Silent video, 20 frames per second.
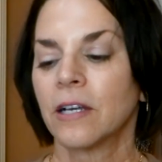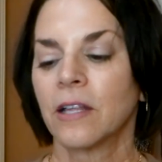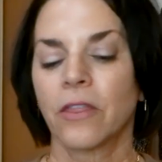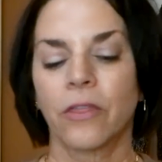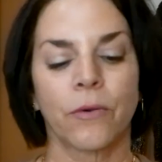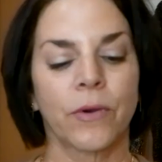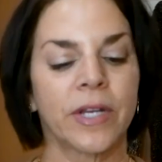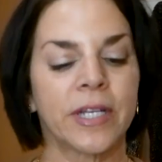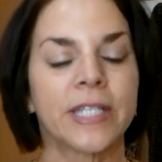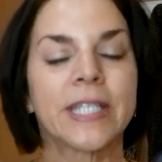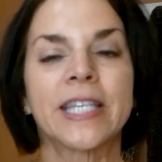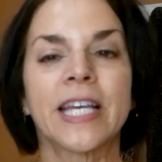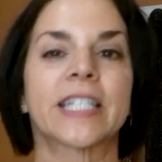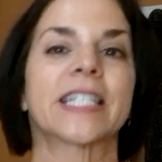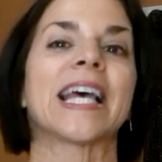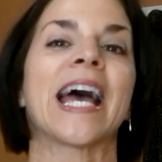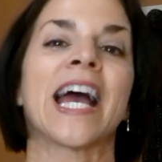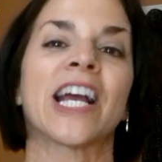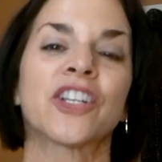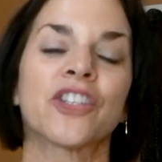three, six,
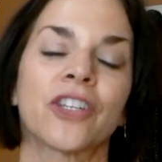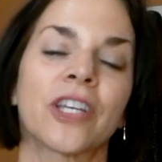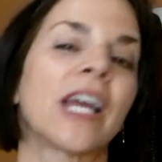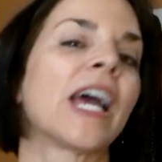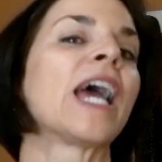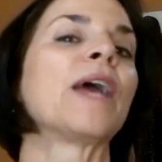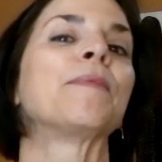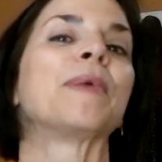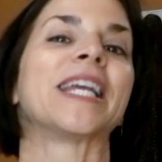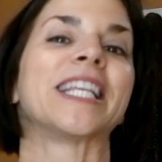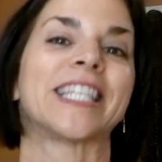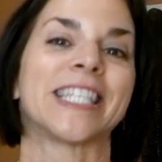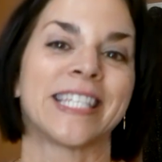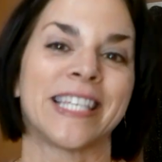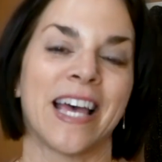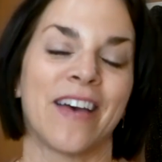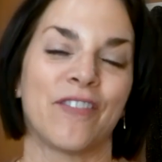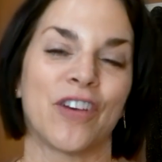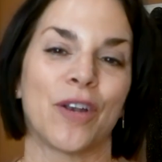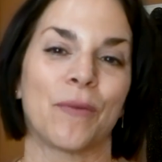actually I made
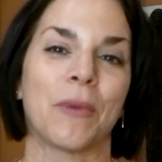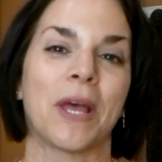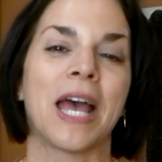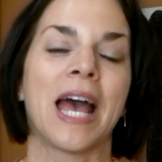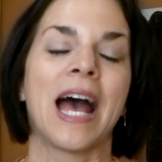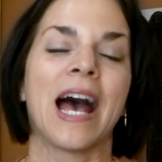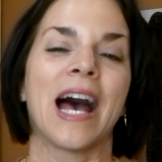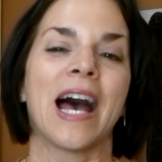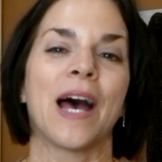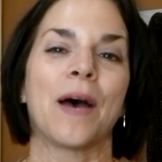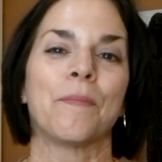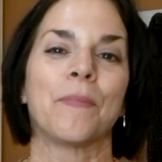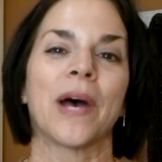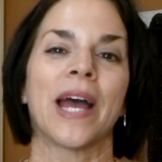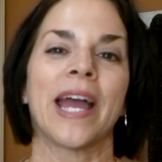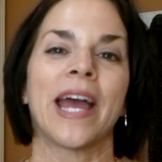seven. Um, I